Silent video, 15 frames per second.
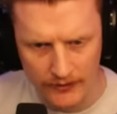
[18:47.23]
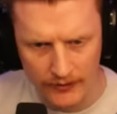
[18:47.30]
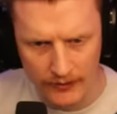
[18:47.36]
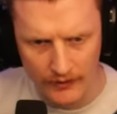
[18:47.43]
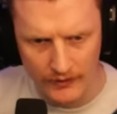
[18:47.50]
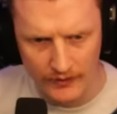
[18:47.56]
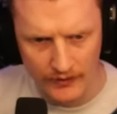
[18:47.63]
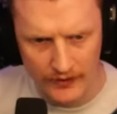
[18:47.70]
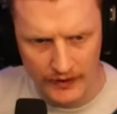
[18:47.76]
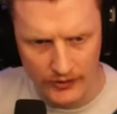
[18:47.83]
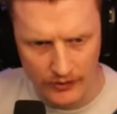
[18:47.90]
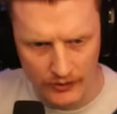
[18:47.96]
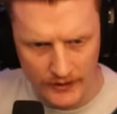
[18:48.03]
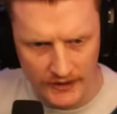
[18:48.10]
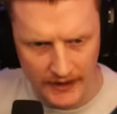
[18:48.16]
forms.
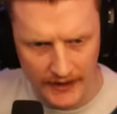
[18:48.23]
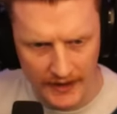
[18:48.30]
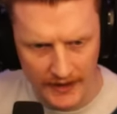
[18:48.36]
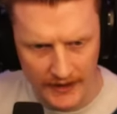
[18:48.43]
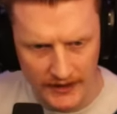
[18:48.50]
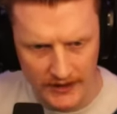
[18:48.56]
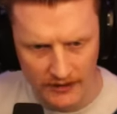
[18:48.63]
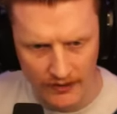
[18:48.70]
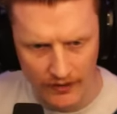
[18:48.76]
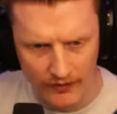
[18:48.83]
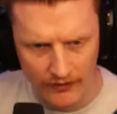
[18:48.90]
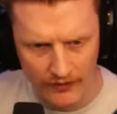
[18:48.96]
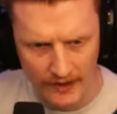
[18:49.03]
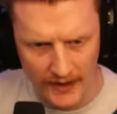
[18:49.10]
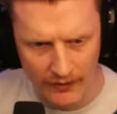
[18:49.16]
First, run syndication and often